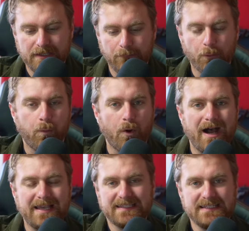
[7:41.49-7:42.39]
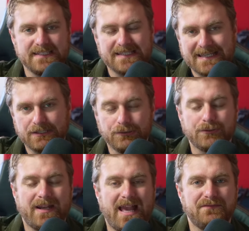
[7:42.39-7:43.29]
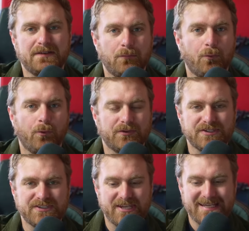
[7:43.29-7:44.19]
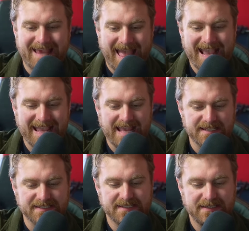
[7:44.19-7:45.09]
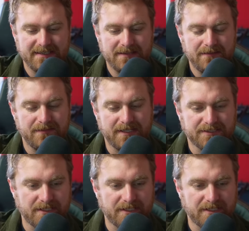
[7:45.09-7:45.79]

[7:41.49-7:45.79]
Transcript: well, why isn't then Ukraine having more success against these.